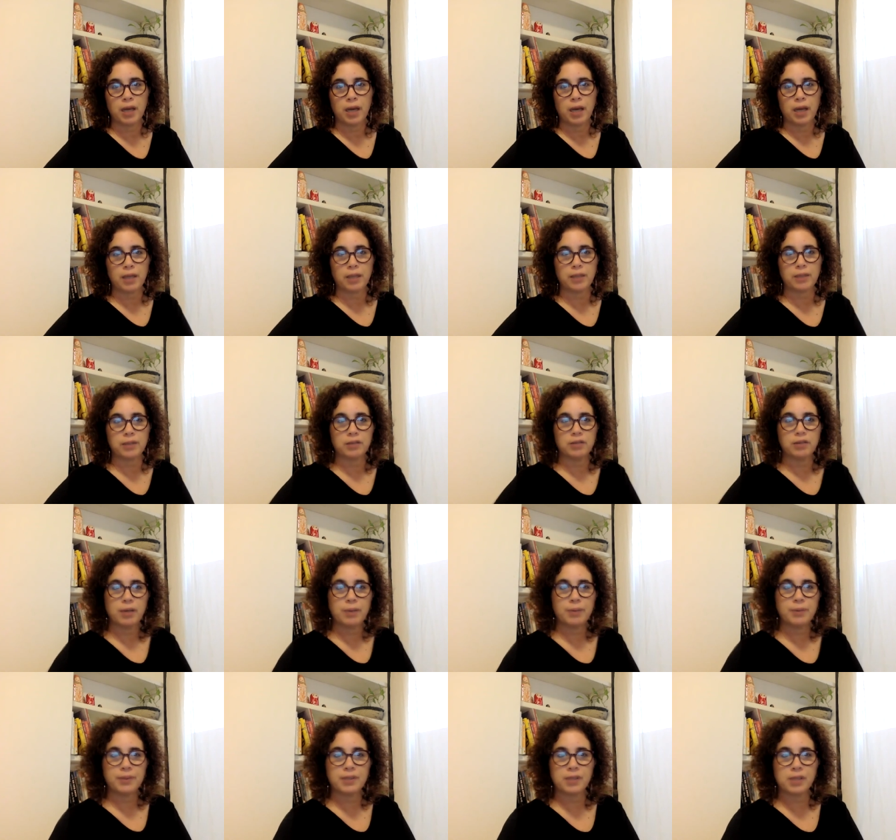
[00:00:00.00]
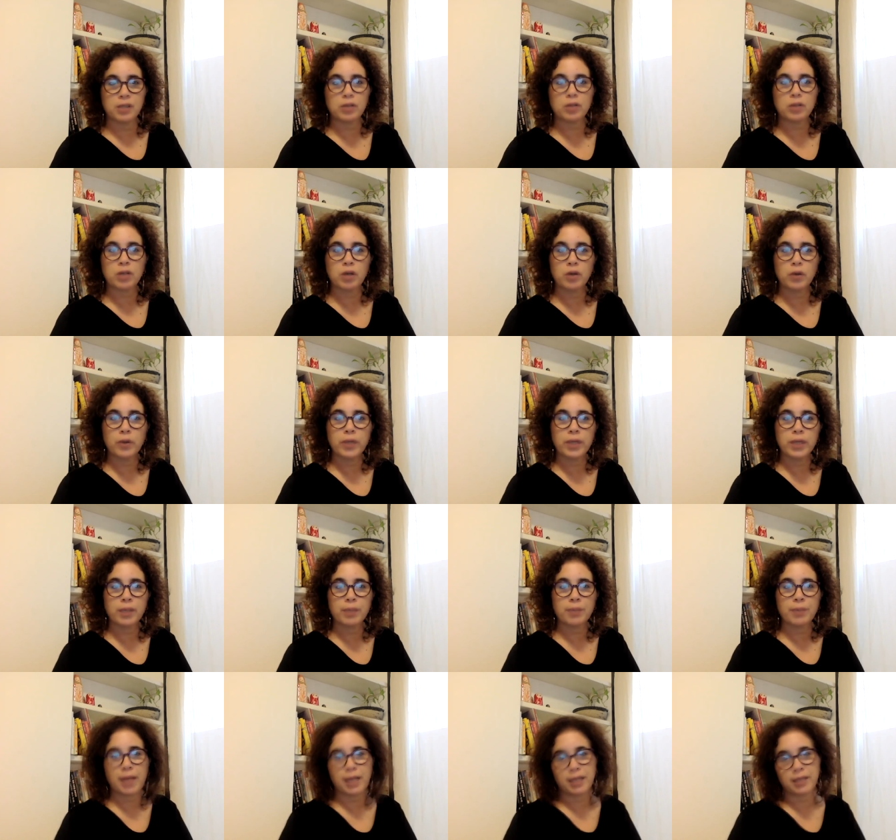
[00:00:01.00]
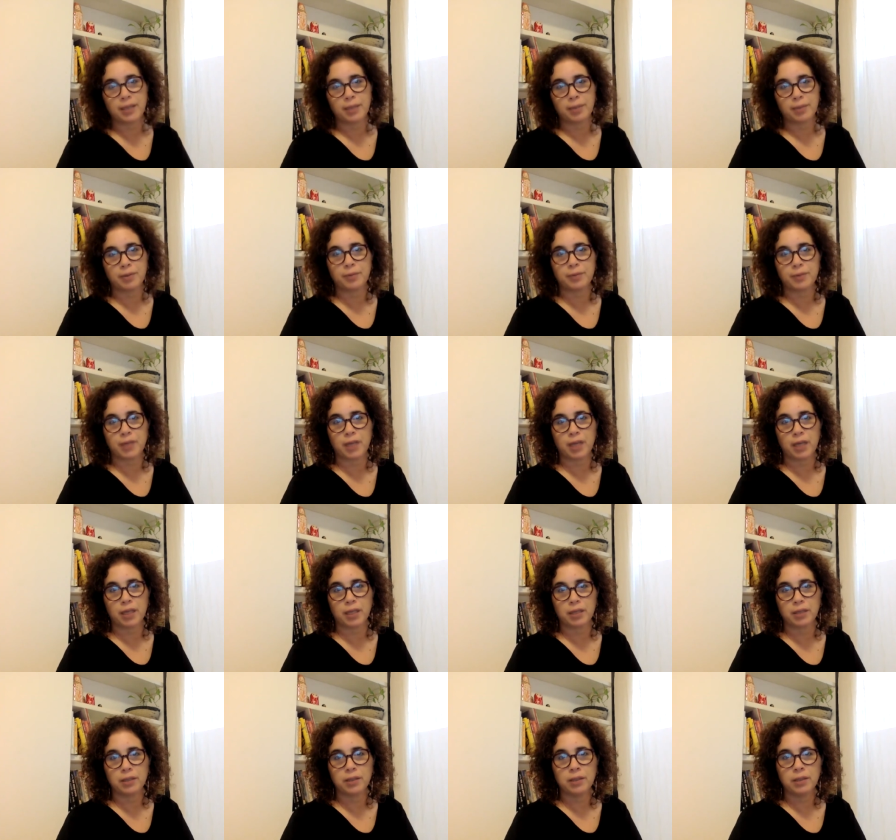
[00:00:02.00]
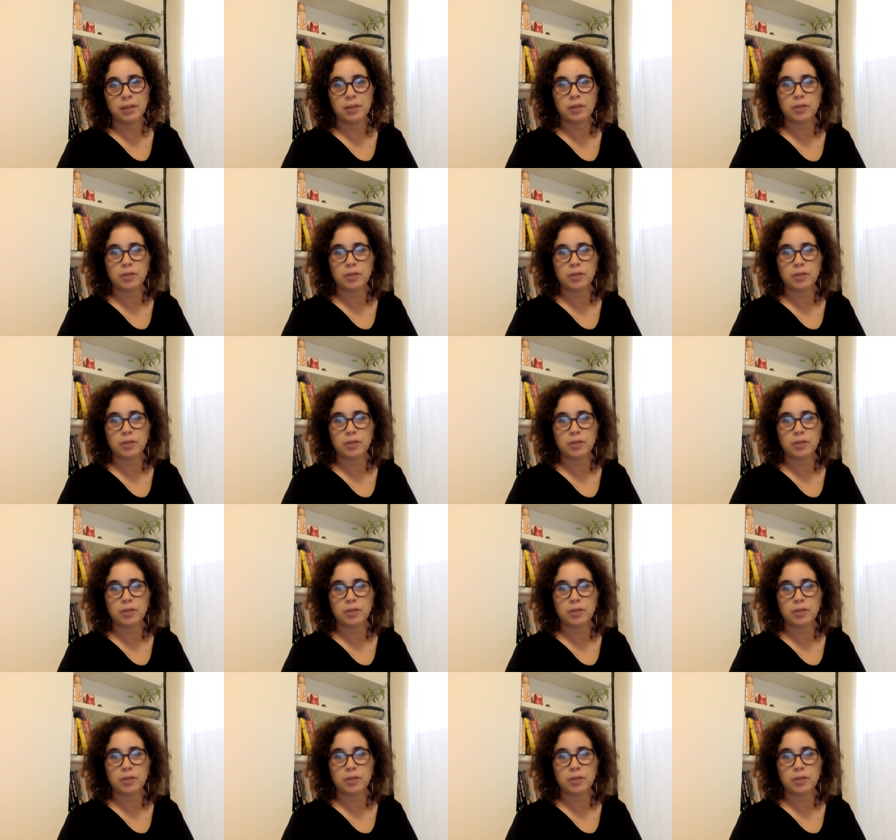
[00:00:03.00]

and interrupts the ongoing maladaptive cycle,